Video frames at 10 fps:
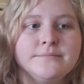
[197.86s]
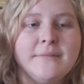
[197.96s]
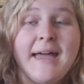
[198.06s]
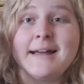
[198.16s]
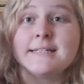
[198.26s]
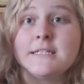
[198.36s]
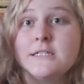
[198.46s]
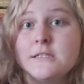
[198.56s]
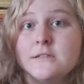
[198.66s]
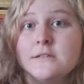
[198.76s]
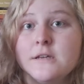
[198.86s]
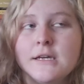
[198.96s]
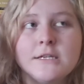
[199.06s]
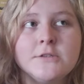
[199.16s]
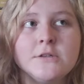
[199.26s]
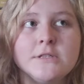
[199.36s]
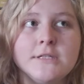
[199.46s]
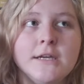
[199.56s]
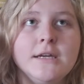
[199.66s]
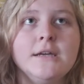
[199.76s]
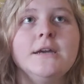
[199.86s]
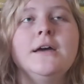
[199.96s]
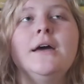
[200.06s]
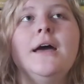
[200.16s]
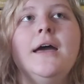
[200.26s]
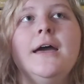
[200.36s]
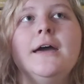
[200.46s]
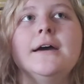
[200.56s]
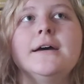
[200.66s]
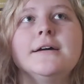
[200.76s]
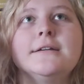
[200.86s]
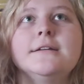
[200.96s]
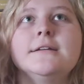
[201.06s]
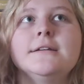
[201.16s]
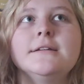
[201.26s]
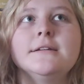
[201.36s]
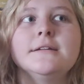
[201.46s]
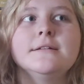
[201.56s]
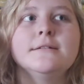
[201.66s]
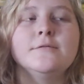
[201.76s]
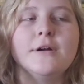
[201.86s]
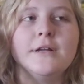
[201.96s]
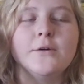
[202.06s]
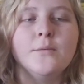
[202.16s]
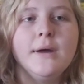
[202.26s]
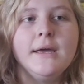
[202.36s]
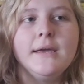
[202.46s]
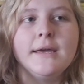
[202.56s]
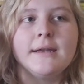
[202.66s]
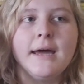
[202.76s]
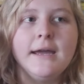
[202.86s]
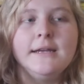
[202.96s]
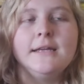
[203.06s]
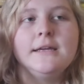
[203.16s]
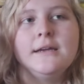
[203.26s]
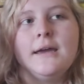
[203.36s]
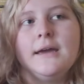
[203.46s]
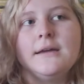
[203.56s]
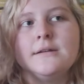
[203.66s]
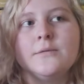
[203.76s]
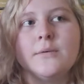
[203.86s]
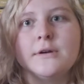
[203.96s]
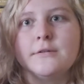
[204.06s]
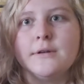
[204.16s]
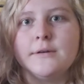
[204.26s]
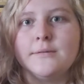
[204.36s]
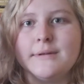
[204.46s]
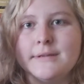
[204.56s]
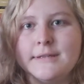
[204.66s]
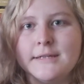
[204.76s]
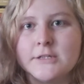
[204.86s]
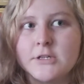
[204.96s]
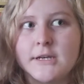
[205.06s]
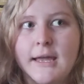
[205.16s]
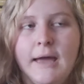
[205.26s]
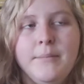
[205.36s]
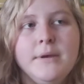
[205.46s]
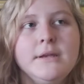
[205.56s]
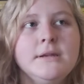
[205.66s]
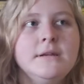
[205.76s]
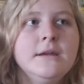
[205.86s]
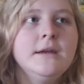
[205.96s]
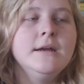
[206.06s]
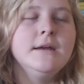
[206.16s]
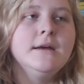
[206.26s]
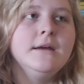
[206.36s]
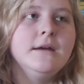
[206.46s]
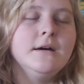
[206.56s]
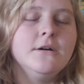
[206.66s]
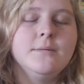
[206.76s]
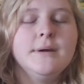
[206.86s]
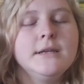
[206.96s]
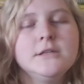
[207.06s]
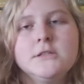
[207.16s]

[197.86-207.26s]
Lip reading: accidents, I guess you could say, and running away and hiding and wondering when things are going to happen. Oh man,